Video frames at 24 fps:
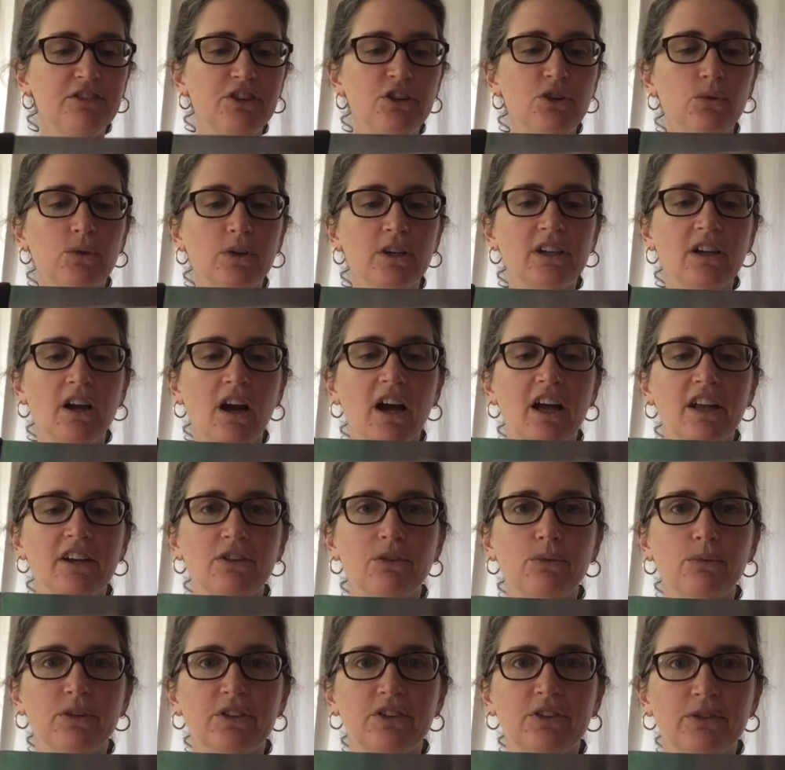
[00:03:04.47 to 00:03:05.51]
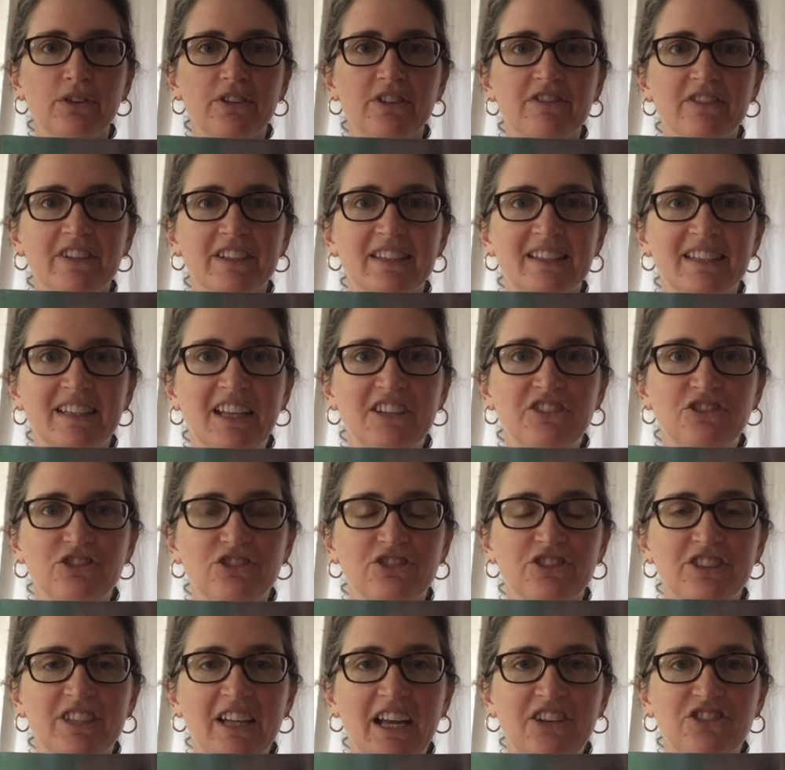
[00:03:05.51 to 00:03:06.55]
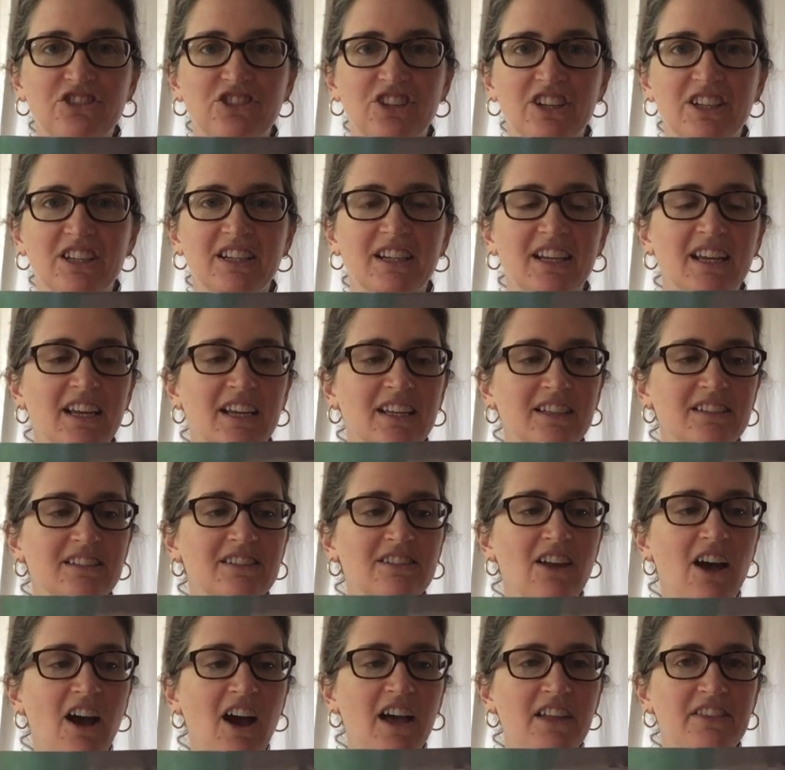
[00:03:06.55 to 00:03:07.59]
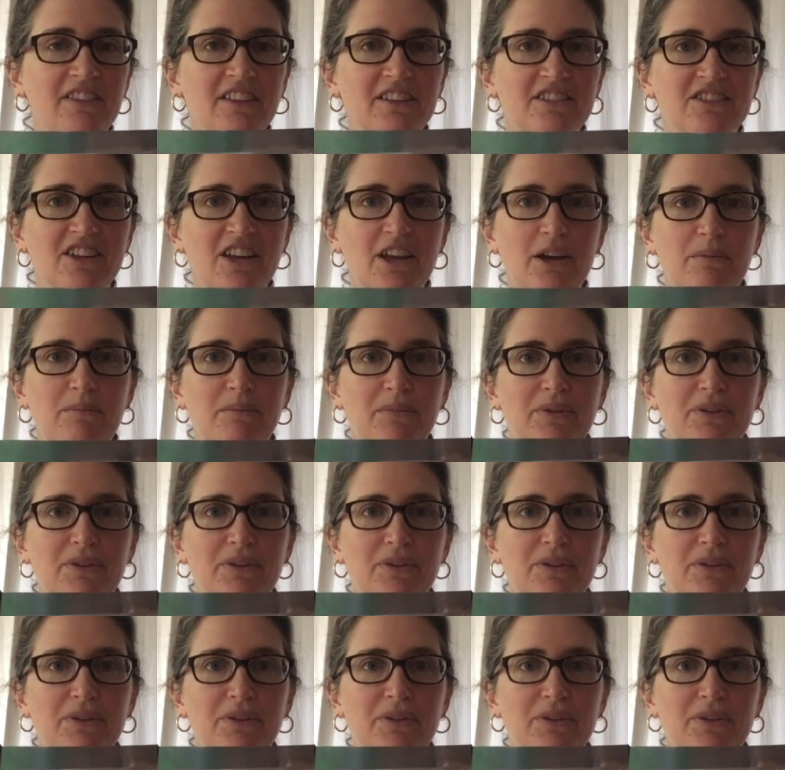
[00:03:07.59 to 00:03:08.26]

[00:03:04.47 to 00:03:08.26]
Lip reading: you would cut with sort of a center section, not the tip.